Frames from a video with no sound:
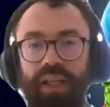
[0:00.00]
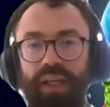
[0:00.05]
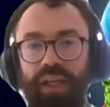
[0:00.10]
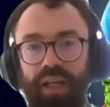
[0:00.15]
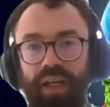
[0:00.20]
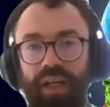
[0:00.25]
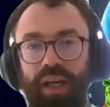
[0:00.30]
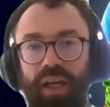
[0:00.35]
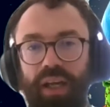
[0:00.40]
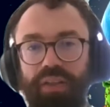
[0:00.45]

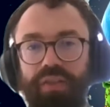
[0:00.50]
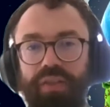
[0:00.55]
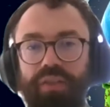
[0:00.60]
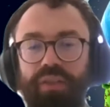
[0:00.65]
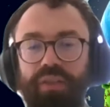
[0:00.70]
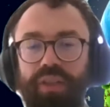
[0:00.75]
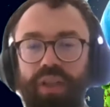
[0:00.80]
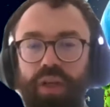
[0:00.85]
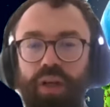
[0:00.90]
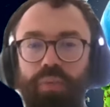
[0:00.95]
and
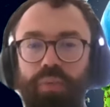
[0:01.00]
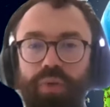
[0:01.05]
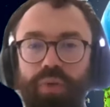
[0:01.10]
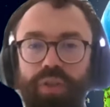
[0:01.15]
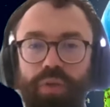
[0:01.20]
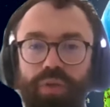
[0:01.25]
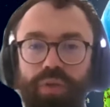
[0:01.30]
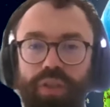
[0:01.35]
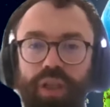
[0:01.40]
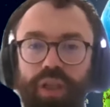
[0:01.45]
I'll put
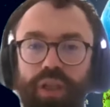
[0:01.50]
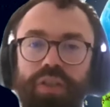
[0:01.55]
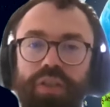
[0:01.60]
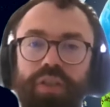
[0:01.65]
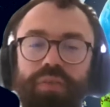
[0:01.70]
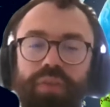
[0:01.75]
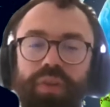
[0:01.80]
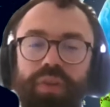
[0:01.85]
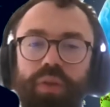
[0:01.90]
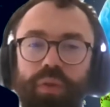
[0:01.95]
you in touch
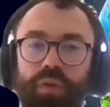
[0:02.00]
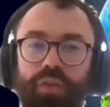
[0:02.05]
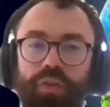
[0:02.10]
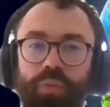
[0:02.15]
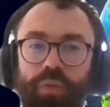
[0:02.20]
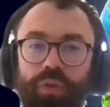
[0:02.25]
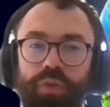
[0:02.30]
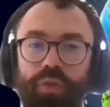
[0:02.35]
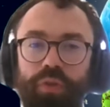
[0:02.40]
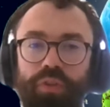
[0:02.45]
with
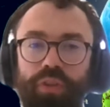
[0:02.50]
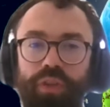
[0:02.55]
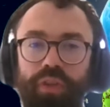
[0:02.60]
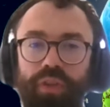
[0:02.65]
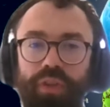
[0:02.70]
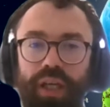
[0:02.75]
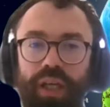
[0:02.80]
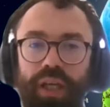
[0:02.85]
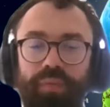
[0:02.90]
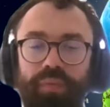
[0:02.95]
some resourcing on that.